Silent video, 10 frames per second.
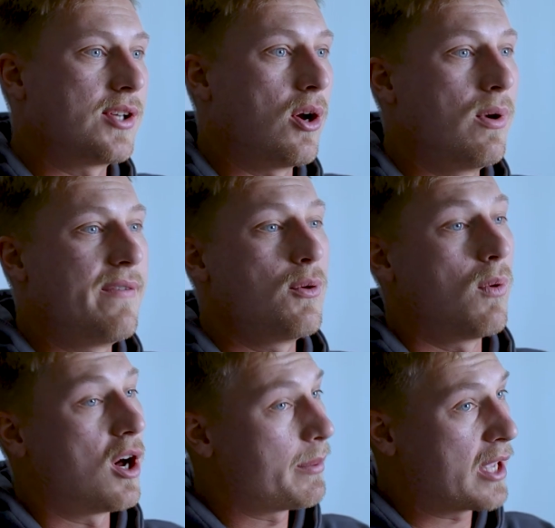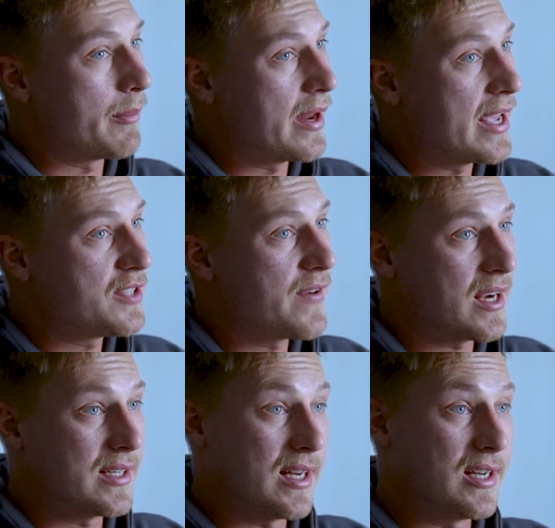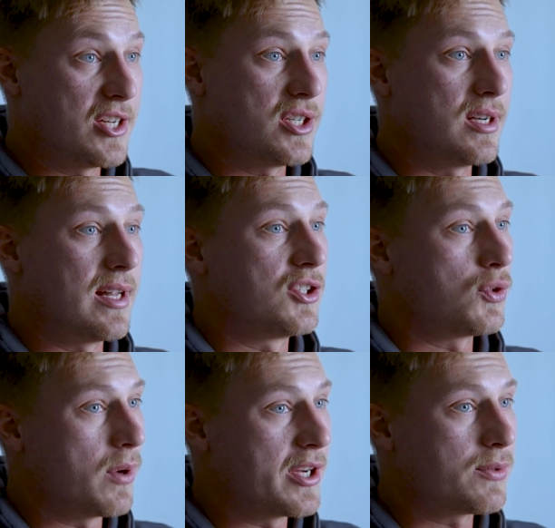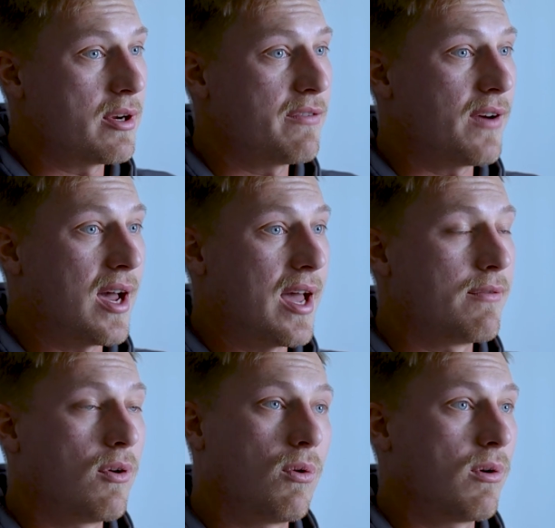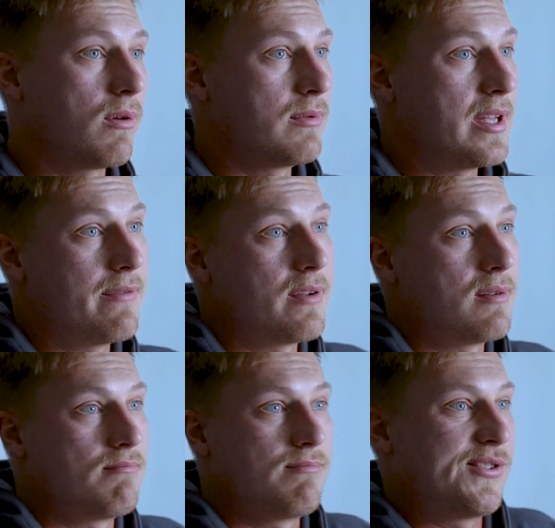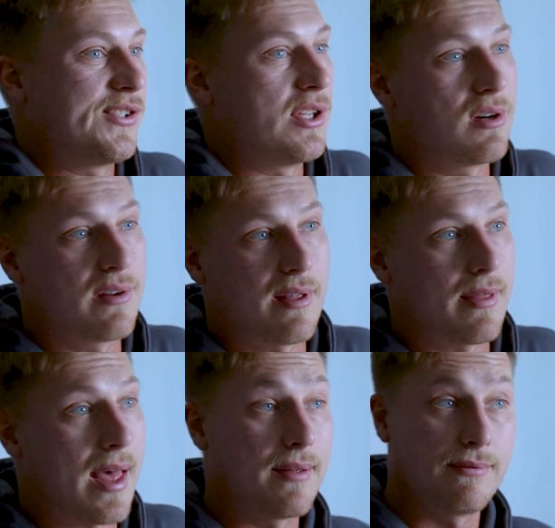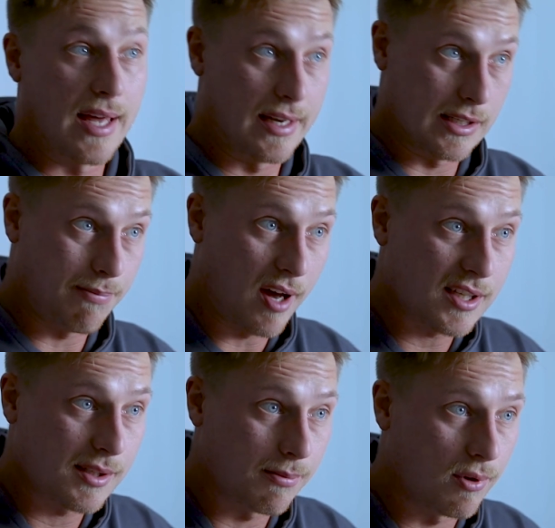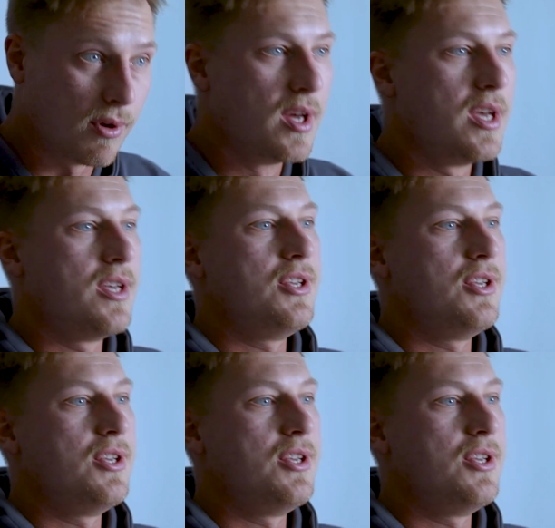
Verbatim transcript: So if you want to become an HVAC technician in 2025 or even sooner than that, that is possible,